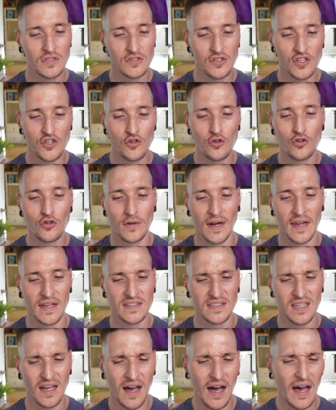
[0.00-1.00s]
to
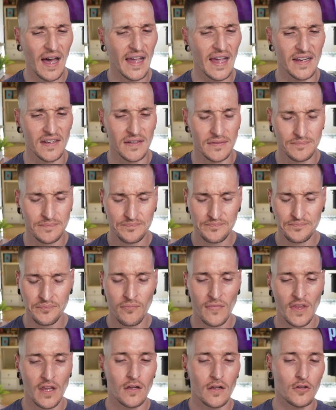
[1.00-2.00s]
Ukraine to hide."
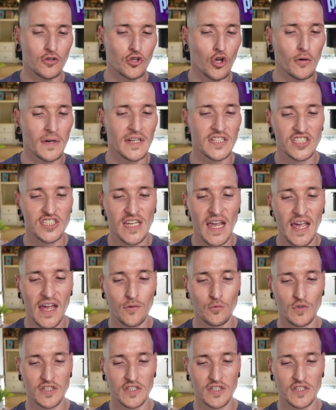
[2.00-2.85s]
Lauren Chen